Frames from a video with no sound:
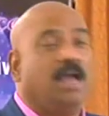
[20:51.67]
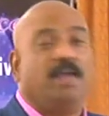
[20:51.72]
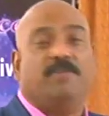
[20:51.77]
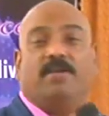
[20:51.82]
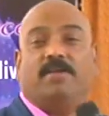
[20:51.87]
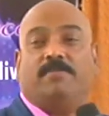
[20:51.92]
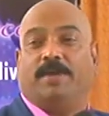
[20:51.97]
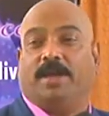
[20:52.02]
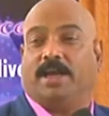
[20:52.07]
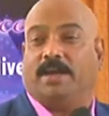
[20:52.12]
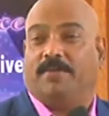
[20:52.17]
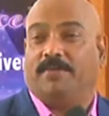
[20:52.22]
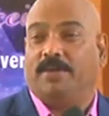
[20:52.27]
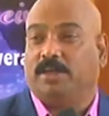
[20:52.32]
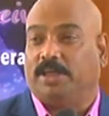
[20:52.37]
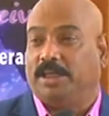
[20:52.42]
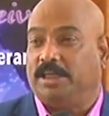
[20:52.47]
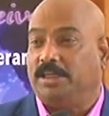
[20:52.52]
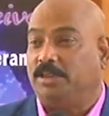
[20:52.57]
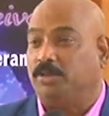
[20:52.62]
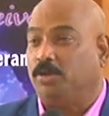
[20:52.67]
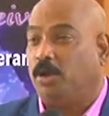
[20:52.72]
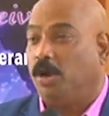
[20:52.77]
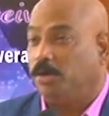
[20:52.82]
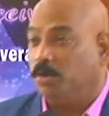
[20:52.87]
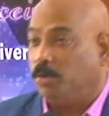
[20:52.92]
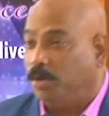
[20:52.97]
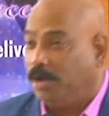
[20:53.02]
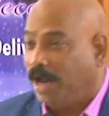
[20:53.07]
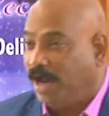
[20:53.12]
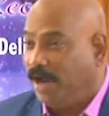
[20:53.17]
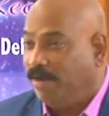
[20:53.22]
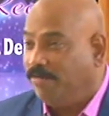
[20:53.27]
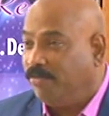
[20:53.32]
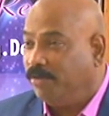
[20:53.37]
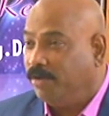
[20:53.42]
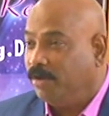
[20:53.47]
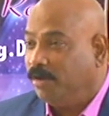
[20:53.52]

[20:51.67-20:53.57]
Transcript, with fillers: He will be given teach taught to drive.